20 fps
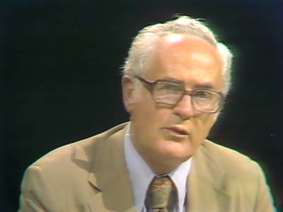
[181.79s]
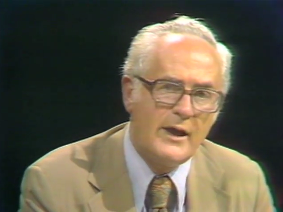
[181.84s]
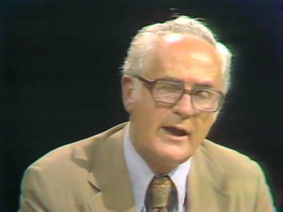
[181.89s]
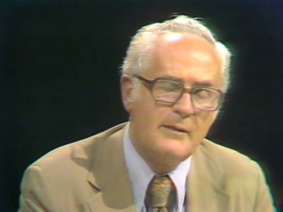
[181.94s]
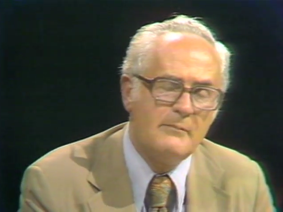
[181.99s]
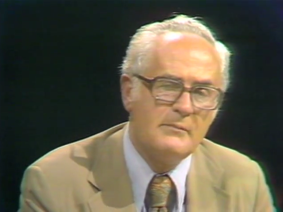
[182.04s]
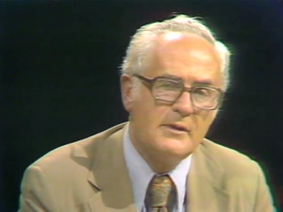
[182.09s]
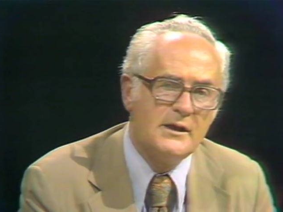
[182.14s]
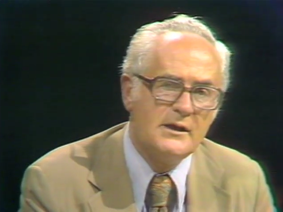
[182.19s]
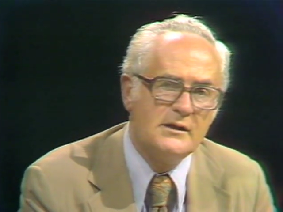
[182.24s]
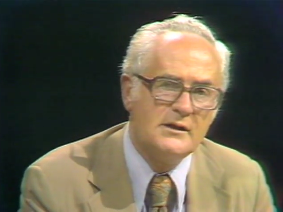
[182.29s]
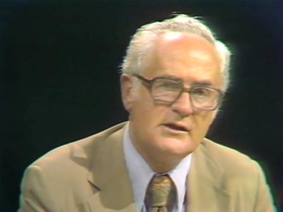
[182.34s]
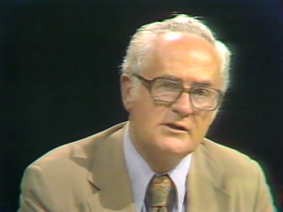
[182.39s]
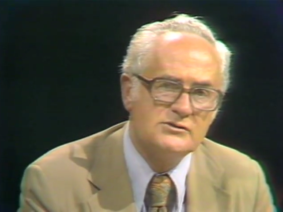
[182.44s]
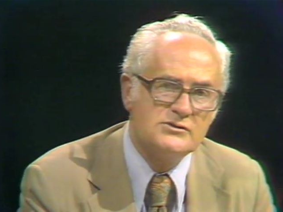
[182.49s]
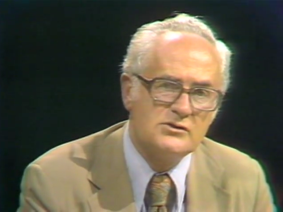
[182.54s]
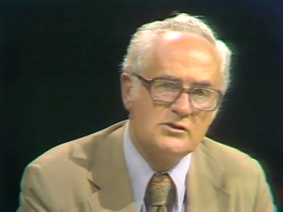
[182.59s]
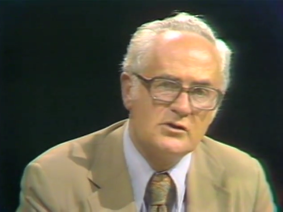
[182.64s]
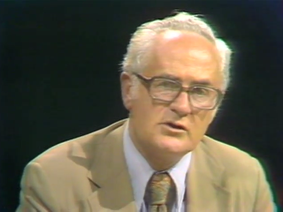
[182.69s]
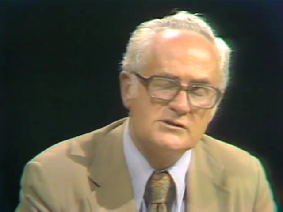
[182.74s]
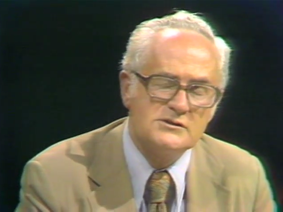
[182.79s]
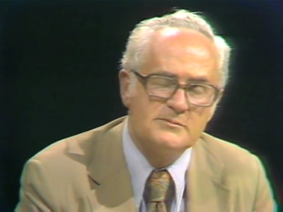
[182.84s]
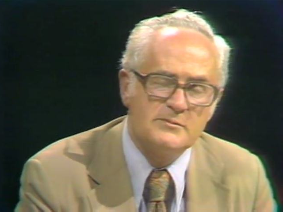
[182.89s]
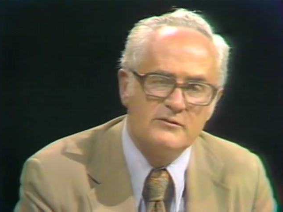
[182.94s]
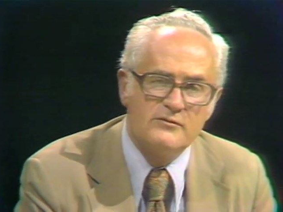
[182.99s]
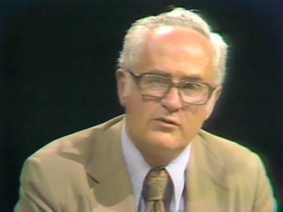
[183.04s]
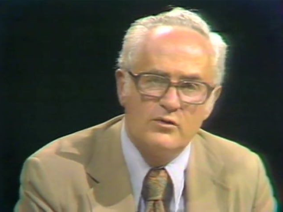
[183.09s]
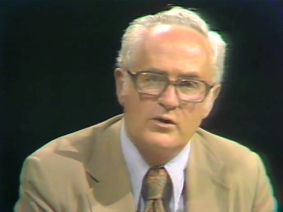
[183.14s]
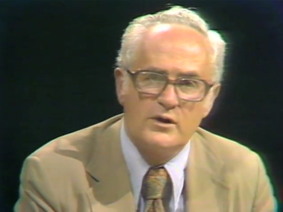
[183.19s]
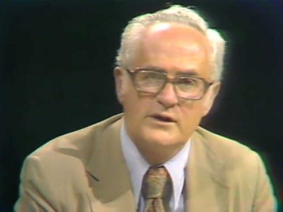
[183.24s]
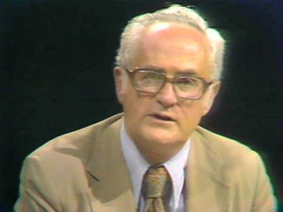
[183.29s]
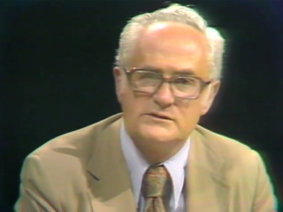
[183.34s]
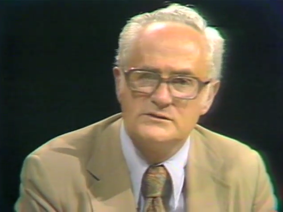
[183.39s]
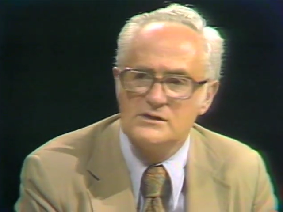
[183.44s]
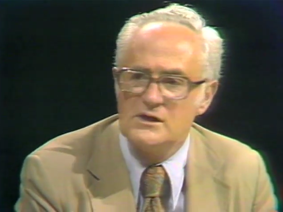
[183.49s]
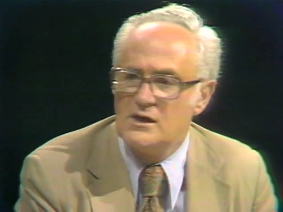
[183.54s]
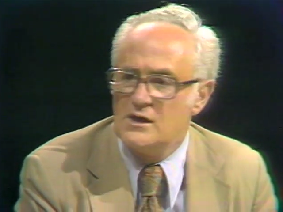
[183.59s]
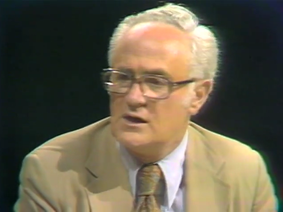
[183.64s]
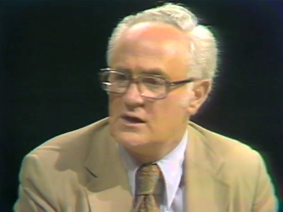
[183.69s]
rambling discourse before his